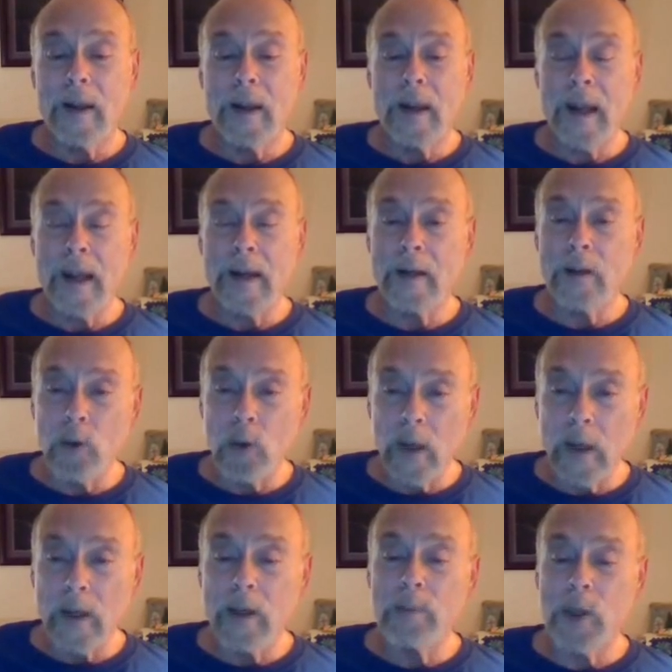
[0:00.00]
and
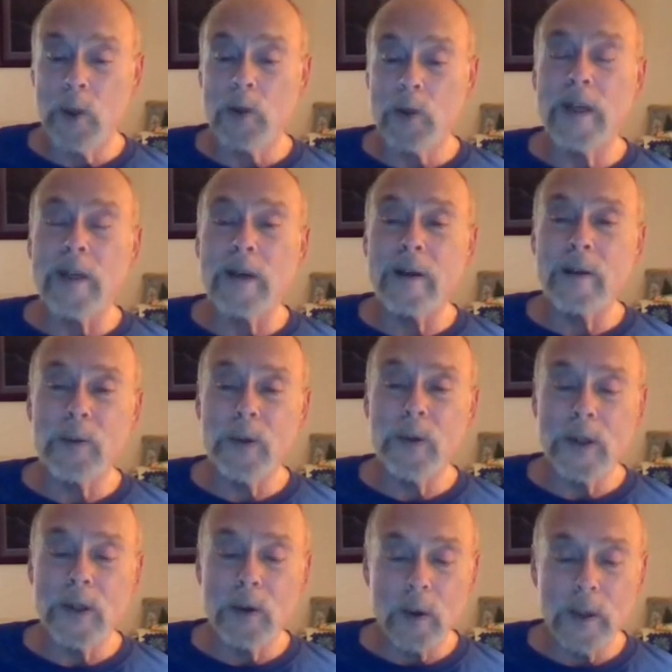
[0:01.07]
enjoying communion with
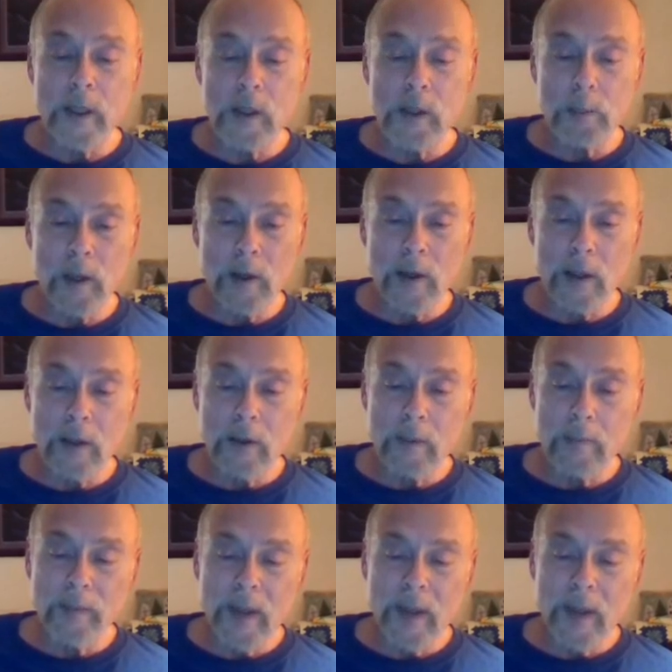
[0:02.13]
the Holy Spirit.